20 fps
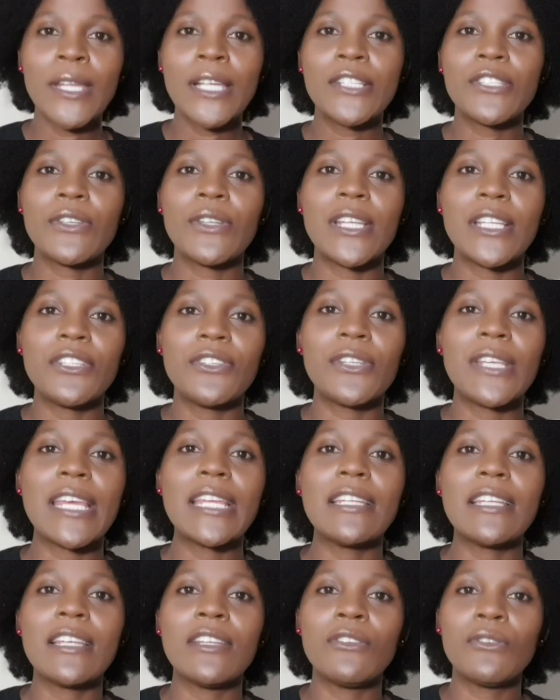so that you
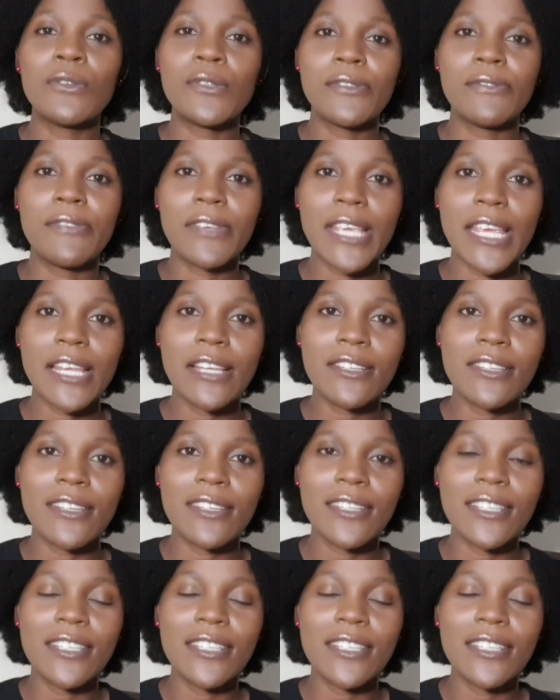get a notification